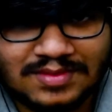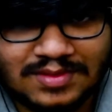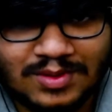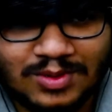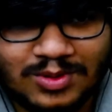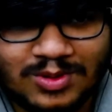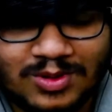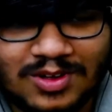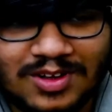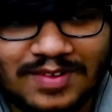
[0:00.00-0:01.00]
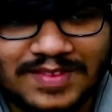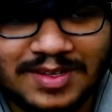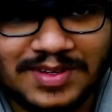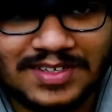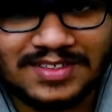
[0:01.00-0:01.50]
of
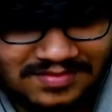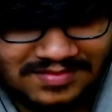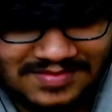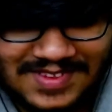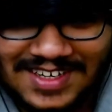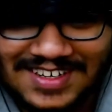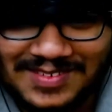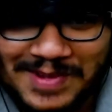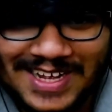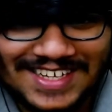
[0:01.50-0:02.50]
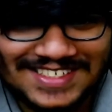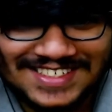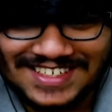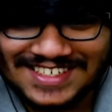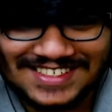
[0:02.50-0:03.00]
them are the
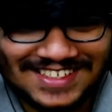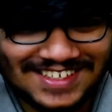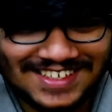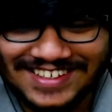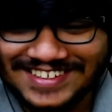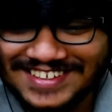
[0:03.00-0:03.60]
masters here.